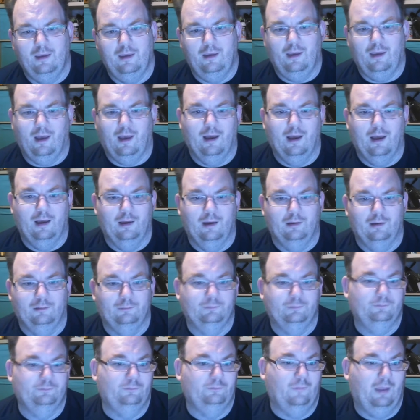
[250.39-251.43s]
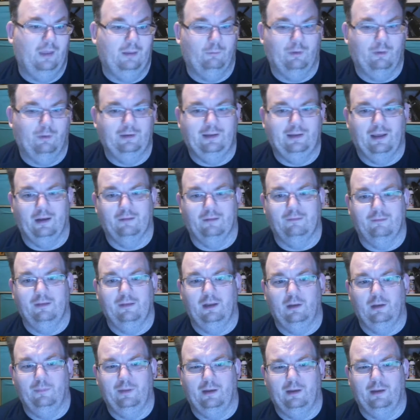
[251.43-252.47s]
It went down a little
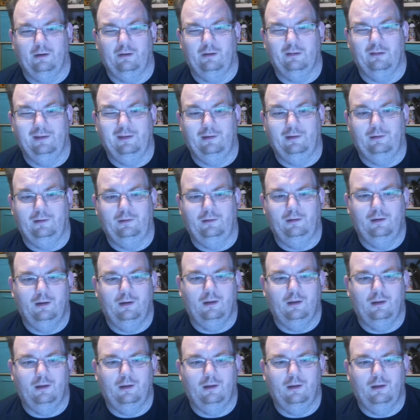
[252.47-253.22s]
bit earlier.